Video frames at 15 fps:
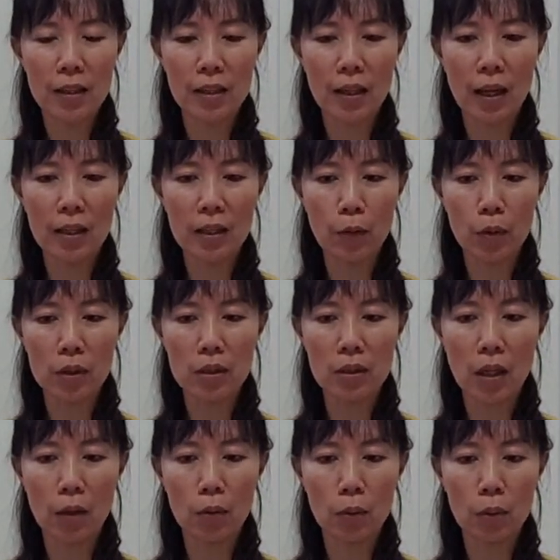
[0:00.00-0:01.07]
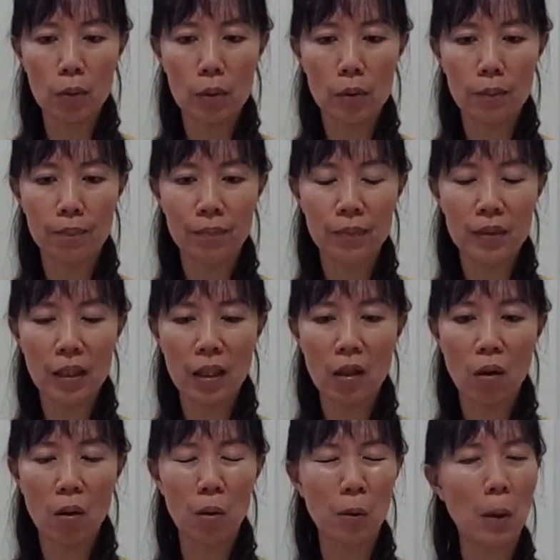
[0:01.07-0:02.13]
Then they will start to think,
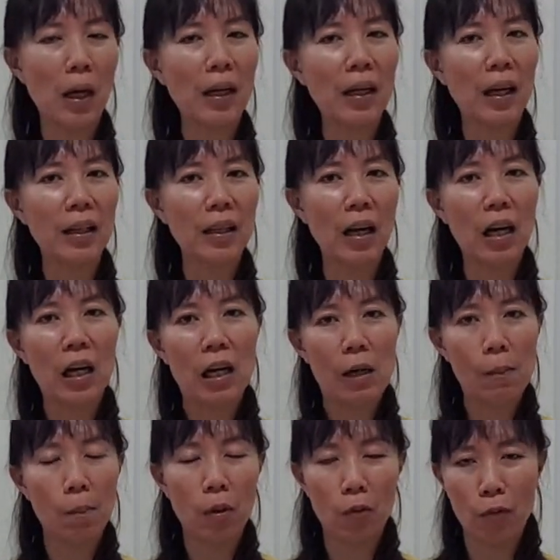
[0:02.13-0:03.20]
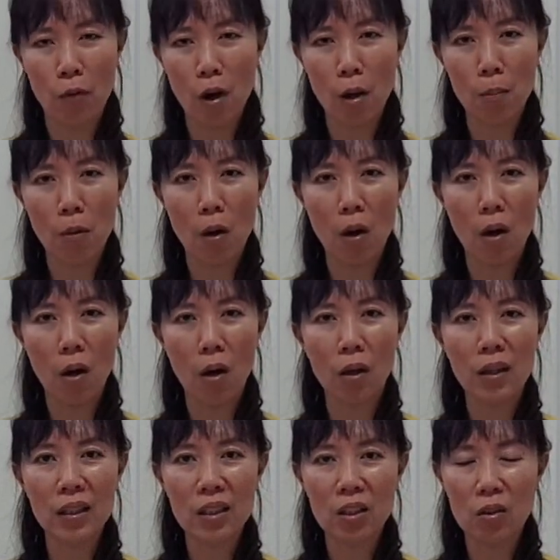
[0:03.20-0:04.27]
oh, I cannot perform all
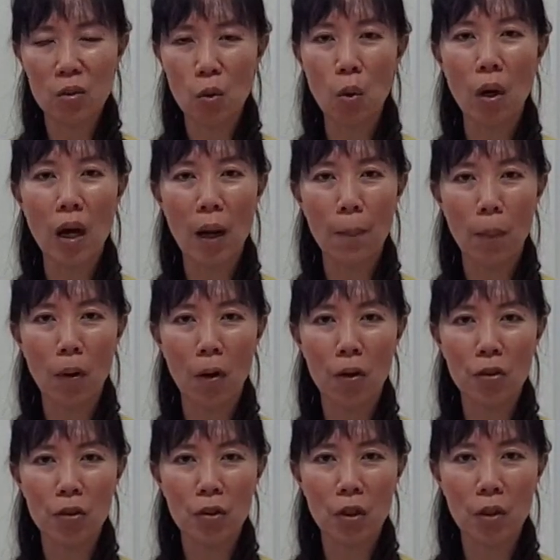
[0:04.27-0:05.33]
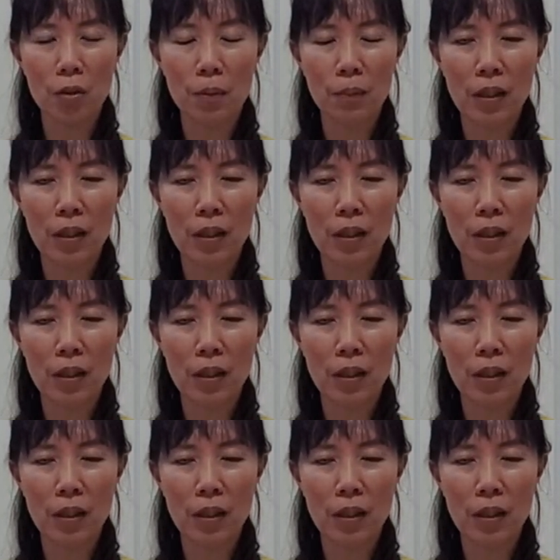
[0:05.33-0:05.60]
this yoga posture.